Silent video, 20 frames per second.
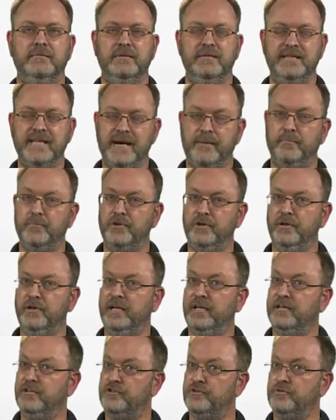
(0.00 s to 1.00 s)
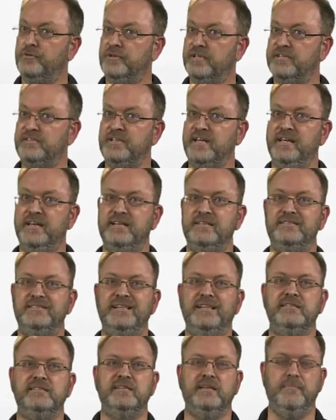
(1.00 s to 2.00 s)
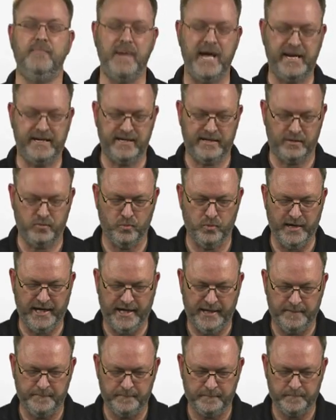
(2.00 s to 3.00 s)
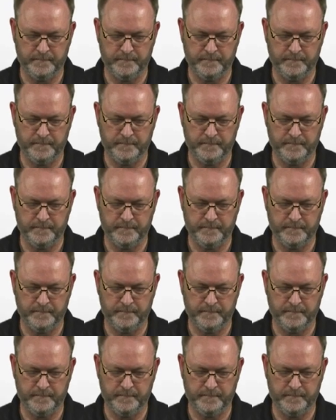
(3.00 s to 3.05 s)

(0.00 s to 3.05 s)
number and do this in a systematic way.